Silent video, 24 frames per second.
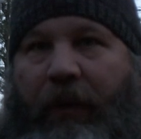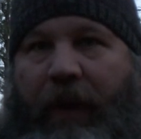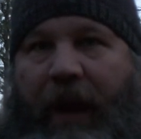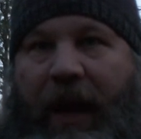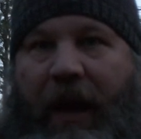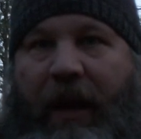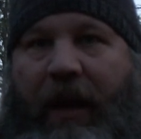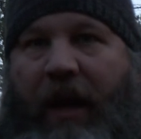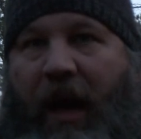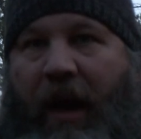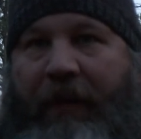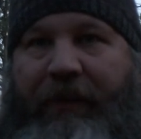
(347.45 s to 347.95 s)
We
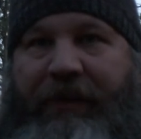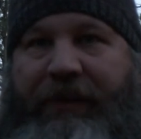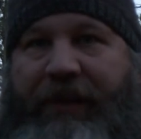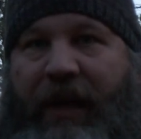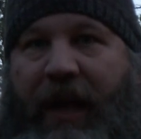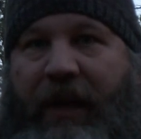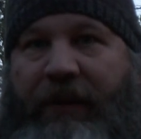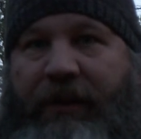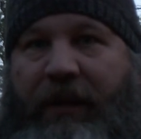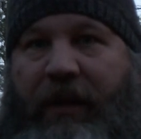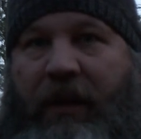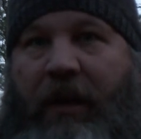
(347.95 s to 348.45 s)
had a
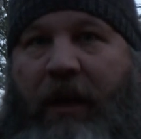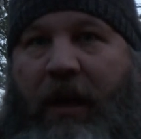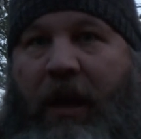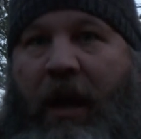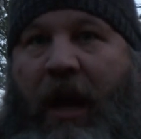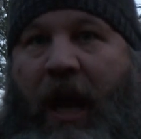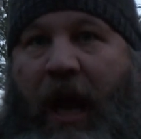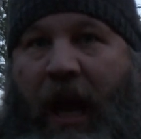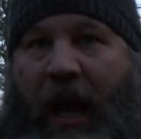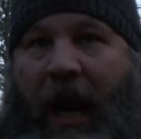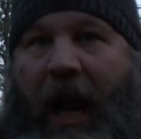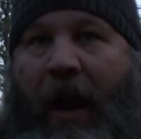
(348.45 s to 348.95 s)
conversation,
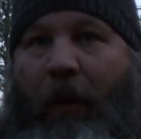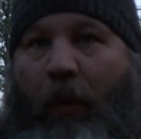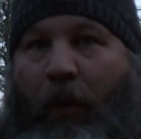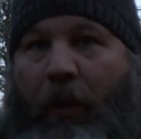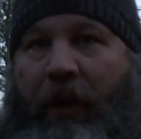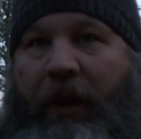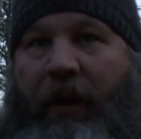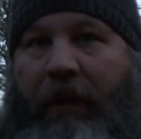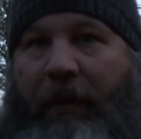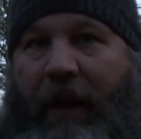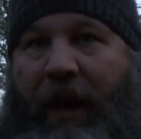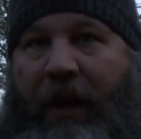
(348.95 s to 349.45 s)
and I
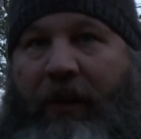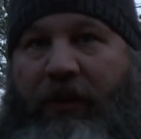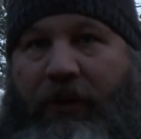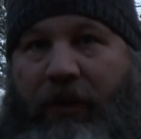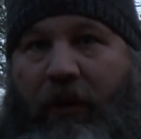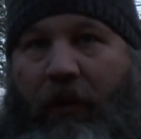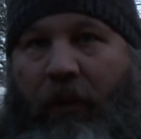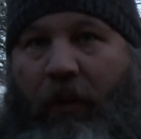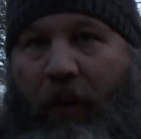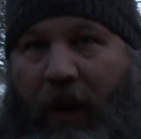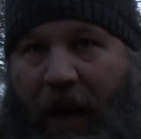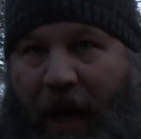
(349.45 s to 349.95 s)
wanted to make
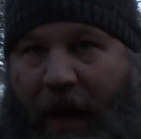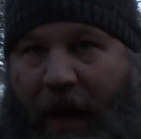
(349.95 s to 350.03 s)
sure what